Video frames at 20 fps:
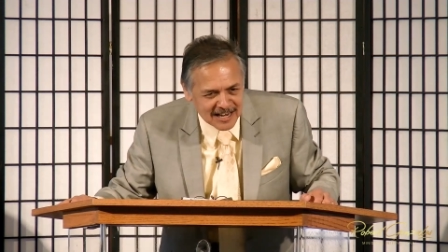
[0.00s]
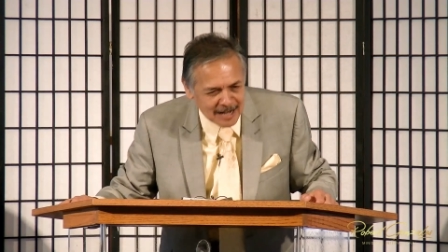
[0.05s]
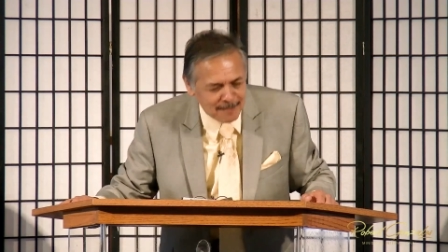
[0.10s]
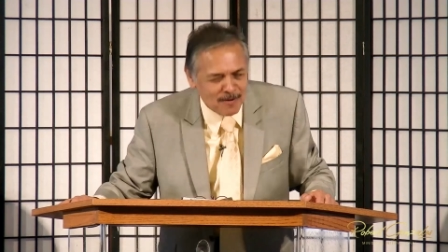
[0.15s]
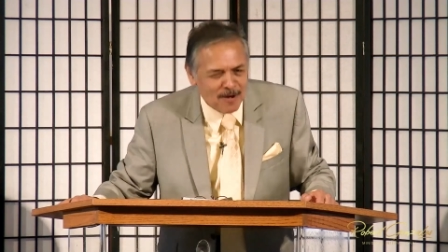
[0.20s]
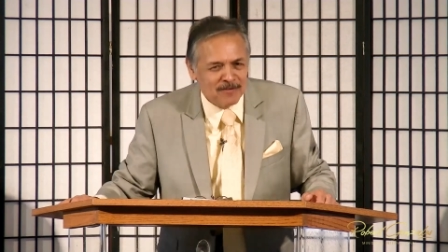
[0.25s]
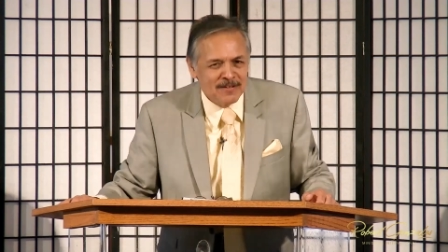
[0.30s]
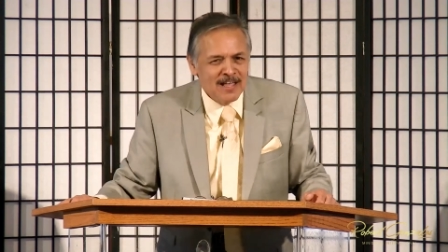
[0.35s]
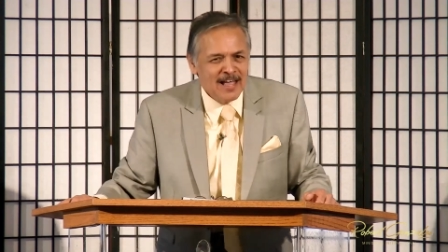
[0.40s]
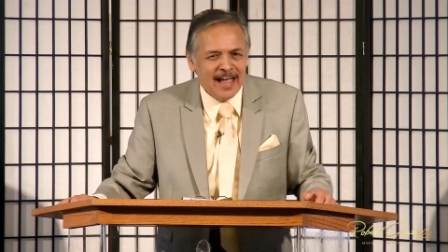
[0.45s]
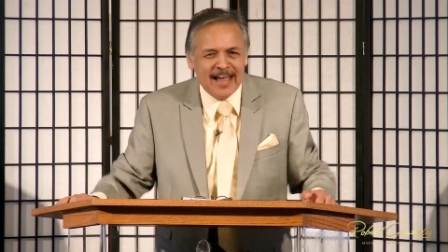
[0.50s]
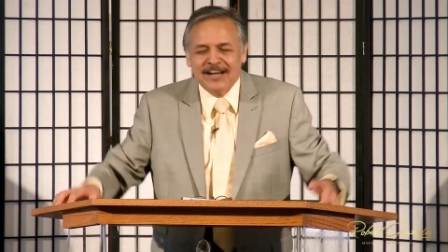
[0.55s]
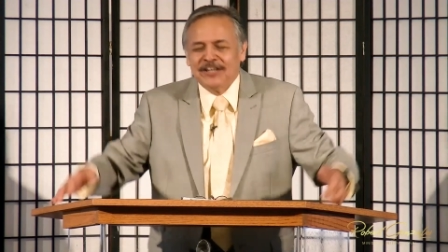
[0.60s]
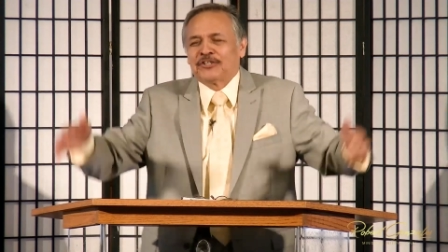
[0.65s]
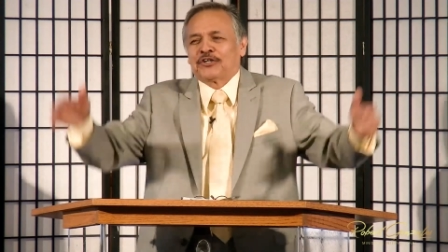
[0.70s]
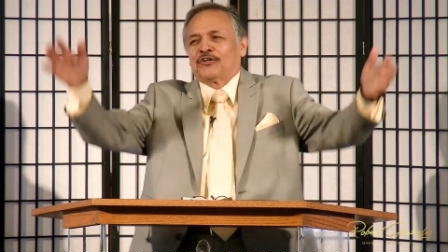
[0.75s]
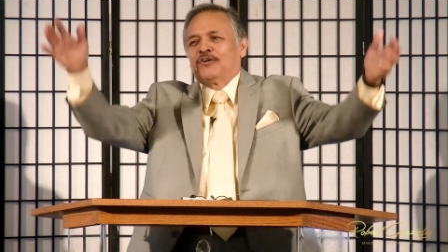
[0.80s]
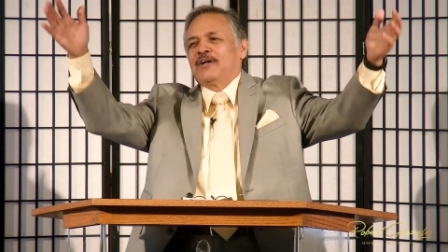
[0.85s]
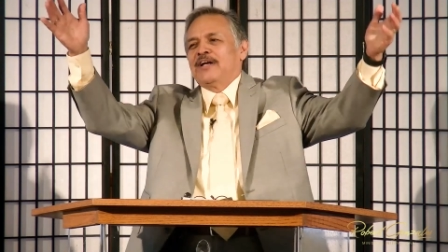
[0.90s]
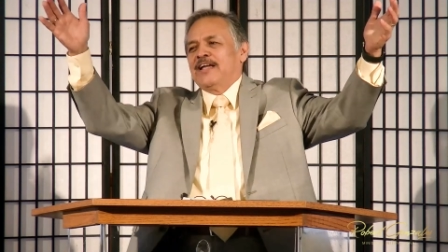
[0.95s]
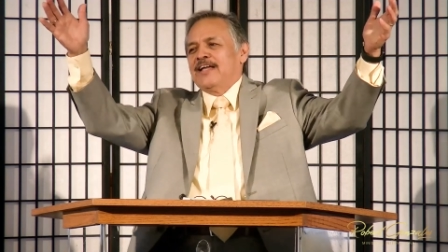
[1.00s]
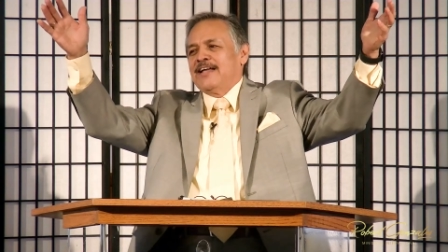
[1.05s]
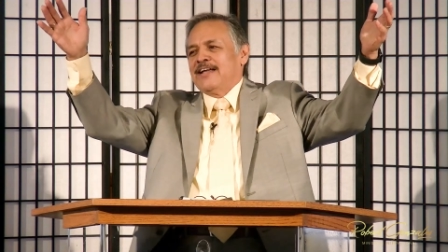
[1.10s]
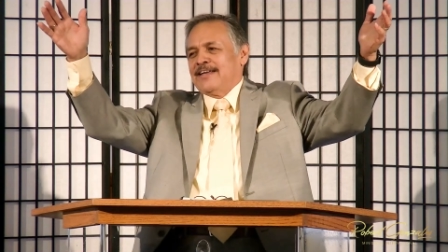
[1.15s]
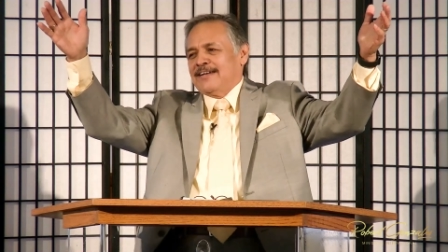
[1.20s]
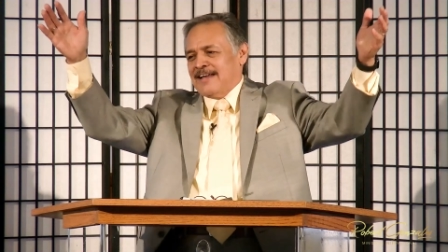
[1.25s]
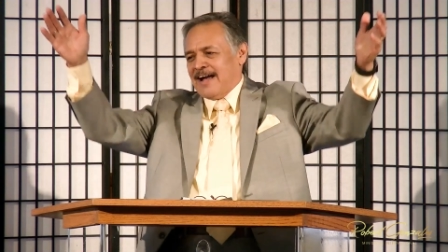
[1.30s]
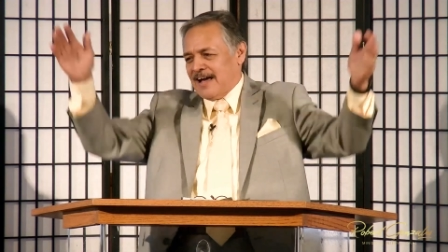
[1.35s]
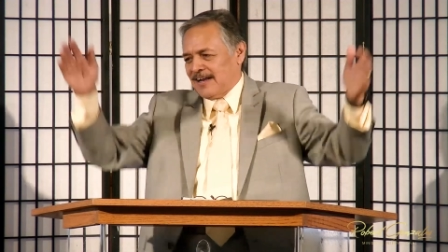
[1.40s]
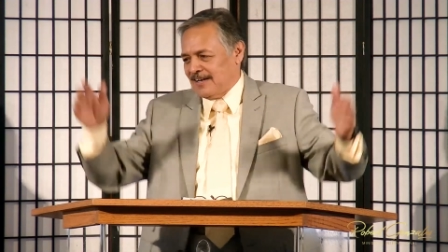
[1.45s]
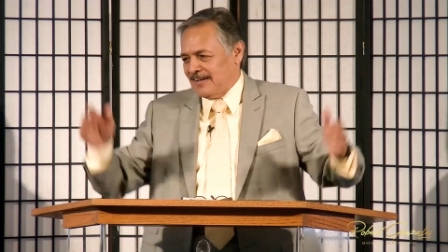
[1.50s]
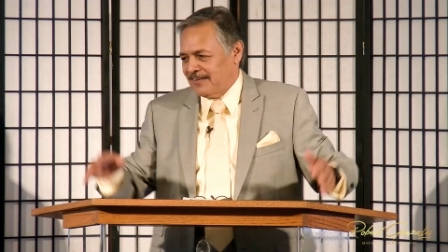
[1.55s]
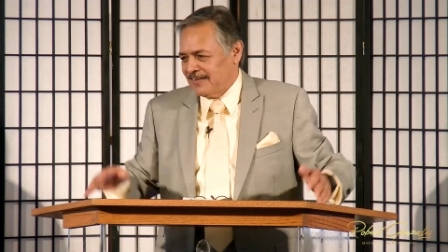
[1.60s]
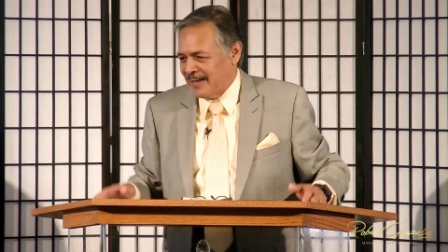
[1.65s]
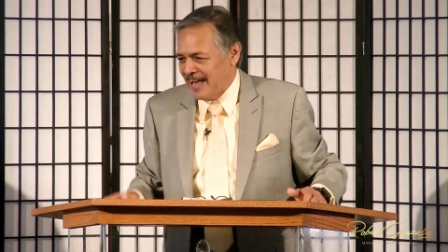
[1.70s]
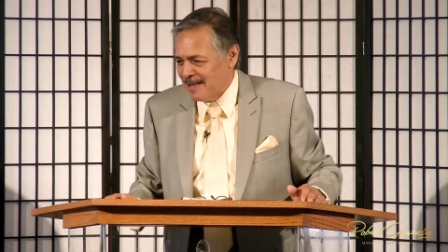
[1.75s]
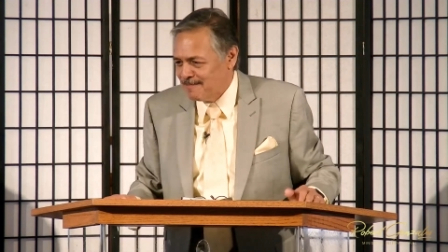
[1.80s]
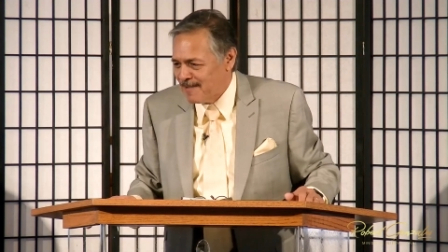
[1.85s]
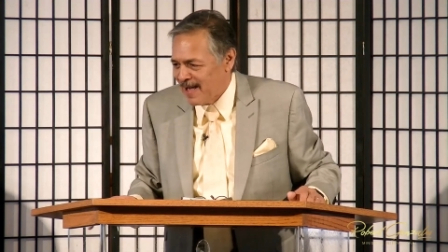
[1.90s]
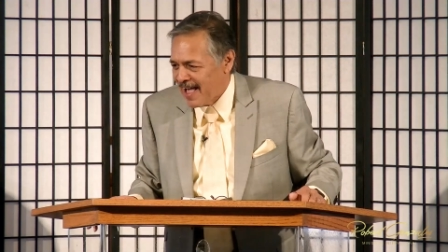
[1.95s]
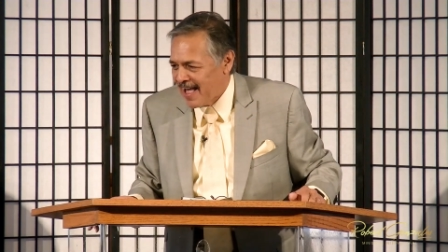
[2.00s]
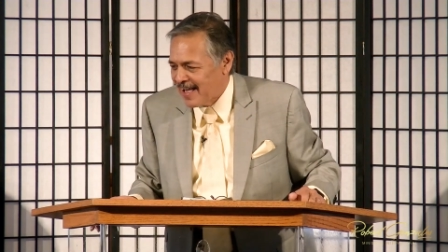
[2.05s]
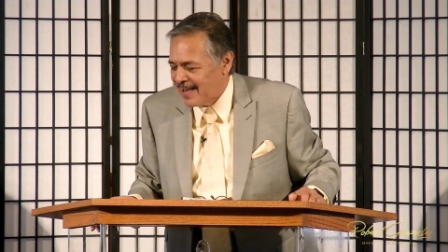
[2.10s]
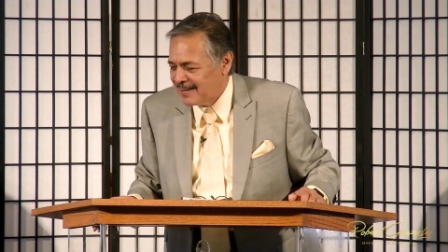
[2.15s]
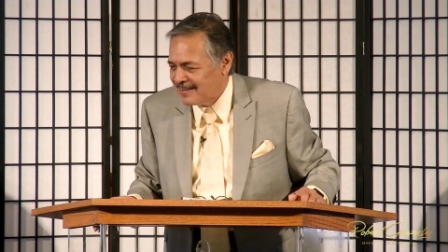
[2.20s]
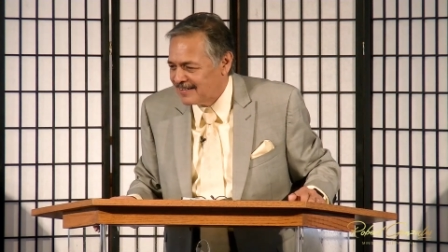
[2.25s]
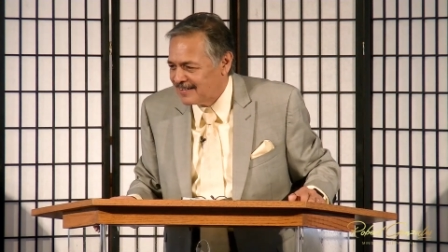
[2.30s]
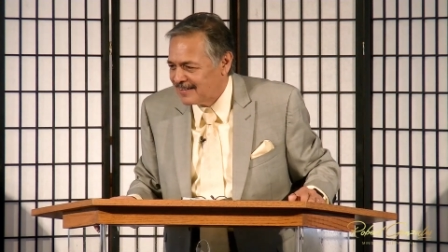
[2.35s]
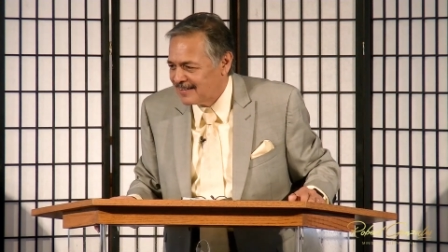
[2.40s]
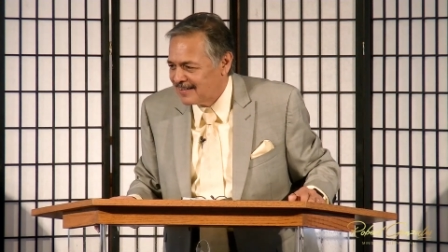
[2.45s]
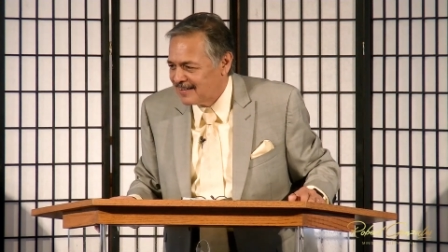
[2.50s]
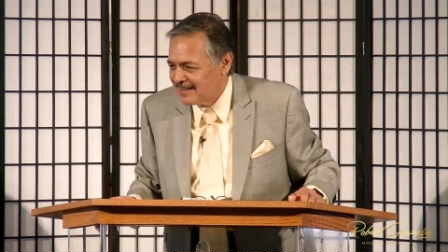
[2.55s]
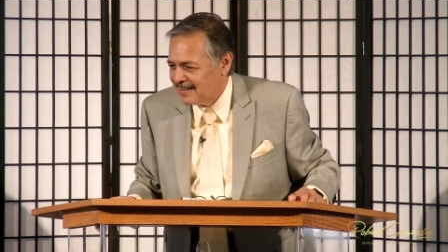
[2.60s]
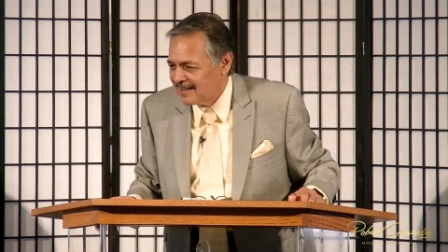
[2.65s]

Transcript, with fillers: Come on. Enter in. Hallelujah. Amen.